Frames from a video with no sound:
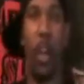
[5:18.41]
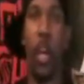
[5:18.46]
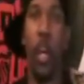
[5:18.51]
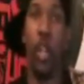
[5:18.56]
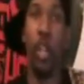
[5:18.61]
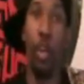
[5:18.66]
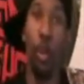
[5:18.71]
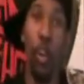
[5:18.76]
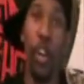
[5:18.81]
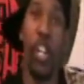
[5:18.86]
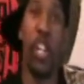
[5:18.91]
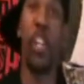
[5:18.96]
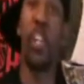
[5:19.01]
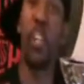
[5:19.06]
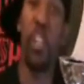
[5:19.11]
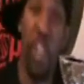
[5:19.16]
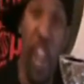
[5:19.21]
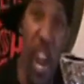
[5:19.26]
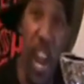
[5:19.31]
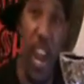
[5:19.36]
You could
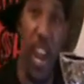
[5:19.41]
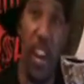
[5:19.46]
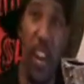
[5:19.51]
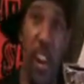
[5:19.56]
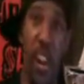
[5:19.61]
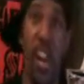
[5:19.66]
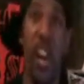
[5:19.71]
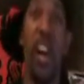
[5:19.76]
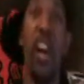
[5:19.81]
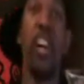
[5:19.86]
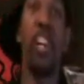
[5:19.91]
share a